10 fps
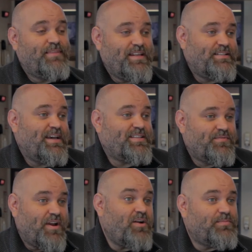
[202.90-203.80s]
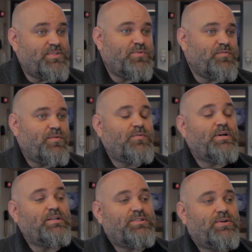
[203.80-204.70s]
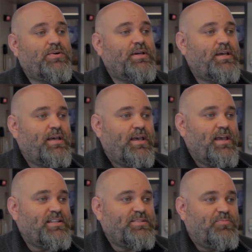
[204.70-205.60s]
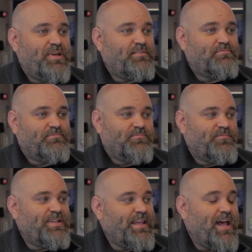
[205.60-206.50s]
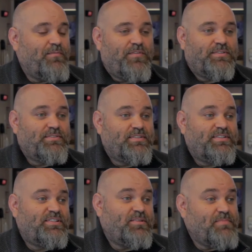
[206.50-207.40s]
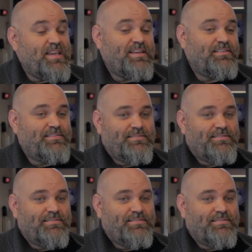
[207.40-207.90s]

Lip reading: they need to ask for help to move forward. So it's been really helpful to me